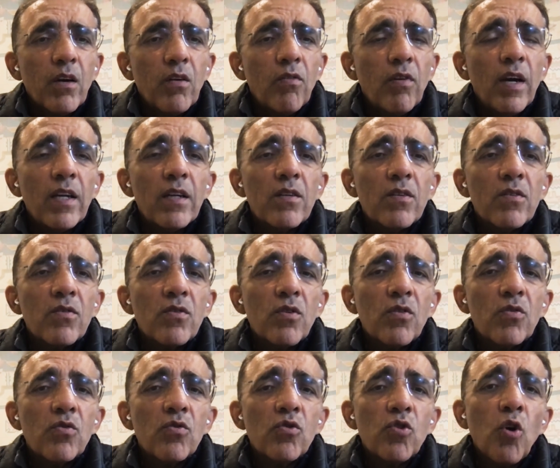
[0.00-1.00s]
Right?
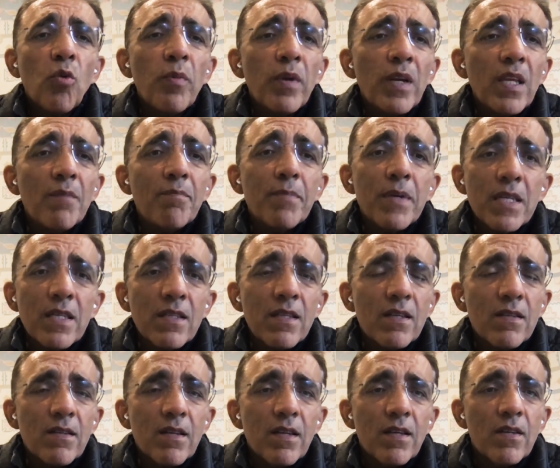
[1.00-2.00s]
So many
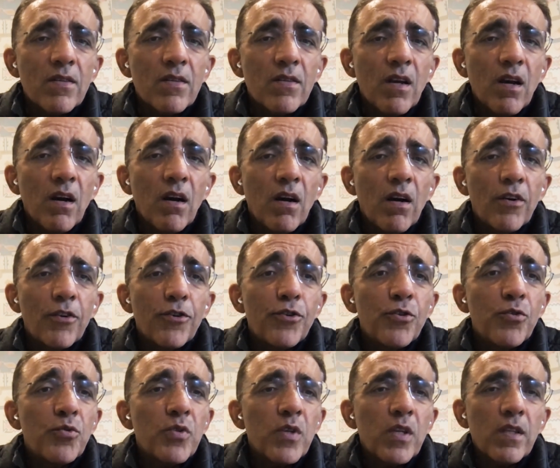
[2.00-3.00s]
businesses are
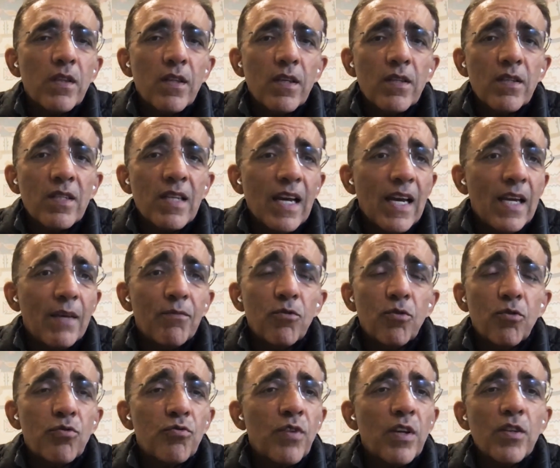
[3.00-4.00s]
using this time
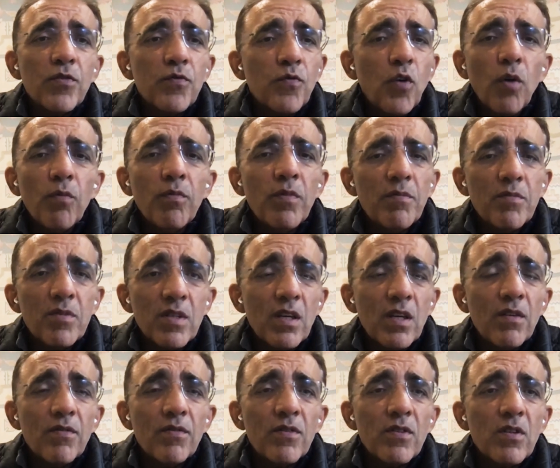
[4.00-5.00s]
to transform
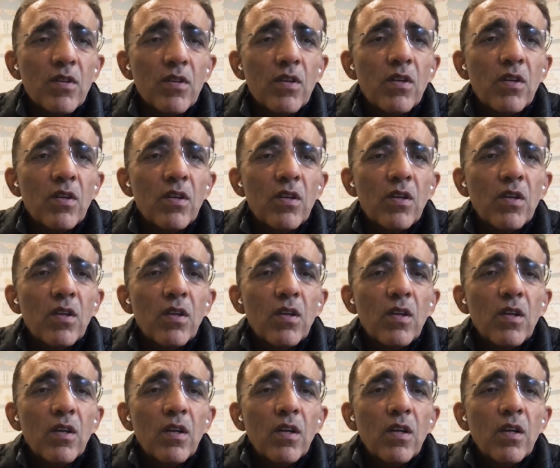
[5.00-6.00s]
themselves.
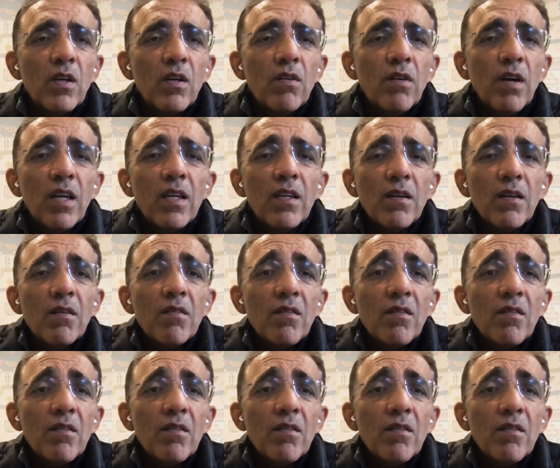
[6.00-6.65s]
Right?